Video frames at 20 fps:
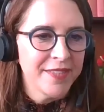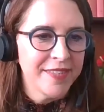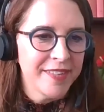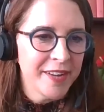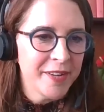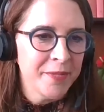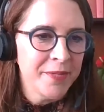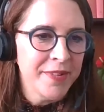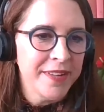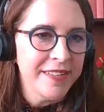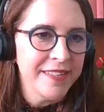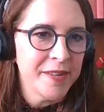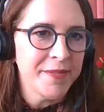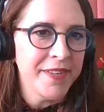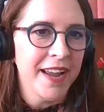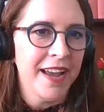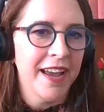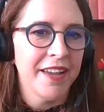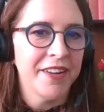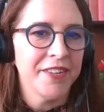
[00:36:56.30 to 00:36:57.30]
some
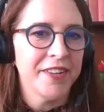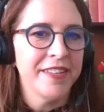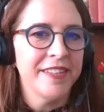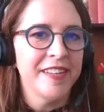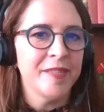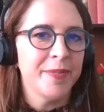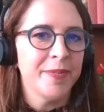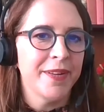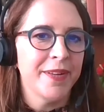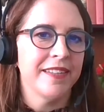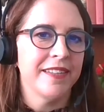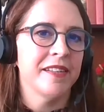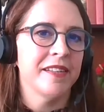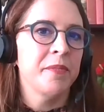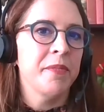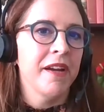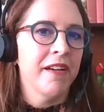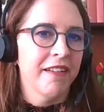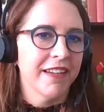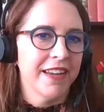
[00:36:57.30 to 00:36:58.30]
to add on this, but as an
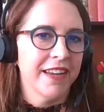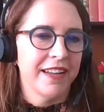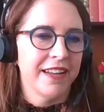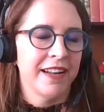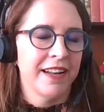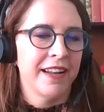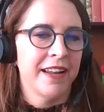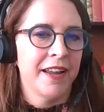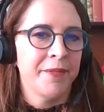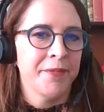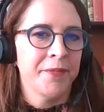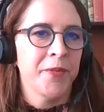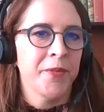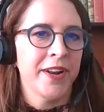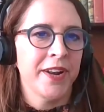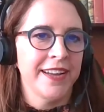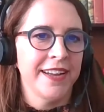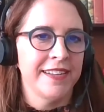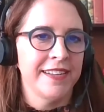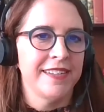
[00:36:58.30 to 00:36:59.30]
American, what
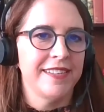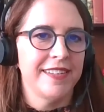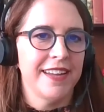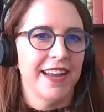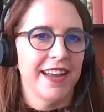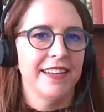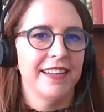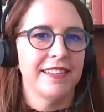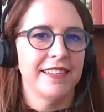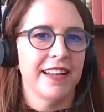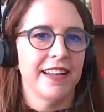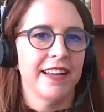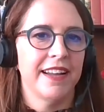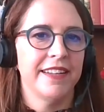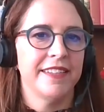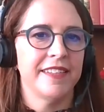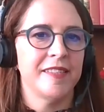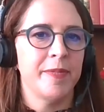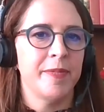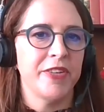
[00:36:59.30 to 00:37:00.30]
I can say is
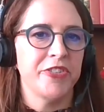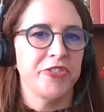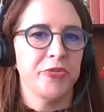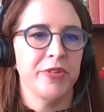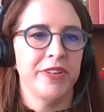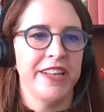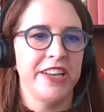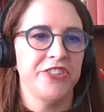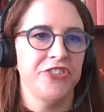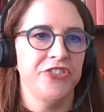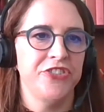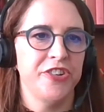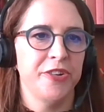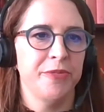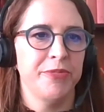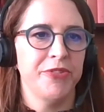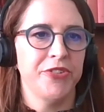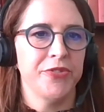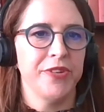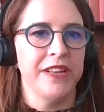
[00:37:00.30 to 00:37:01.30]
that the special relationship
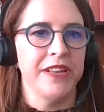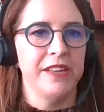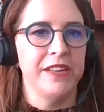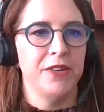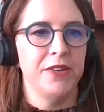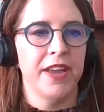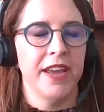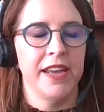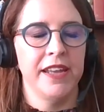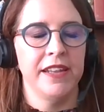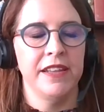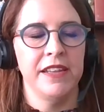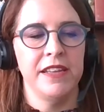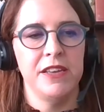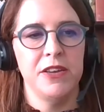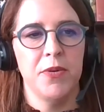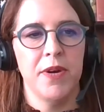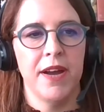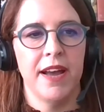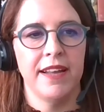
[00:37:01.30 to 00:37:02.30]
between the UK and the
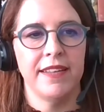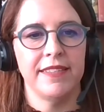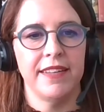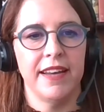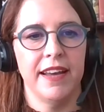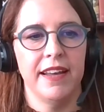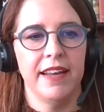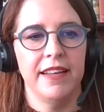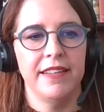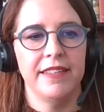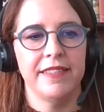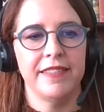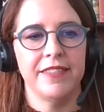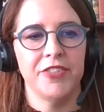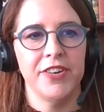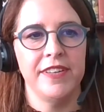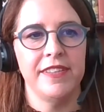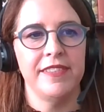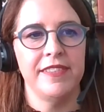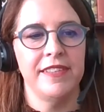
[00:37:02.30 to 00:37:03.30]
US has
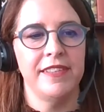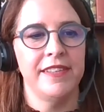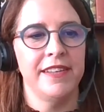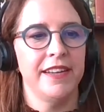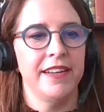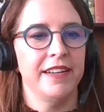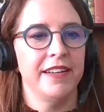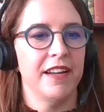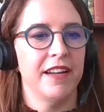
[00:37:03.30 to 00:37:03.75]
transcended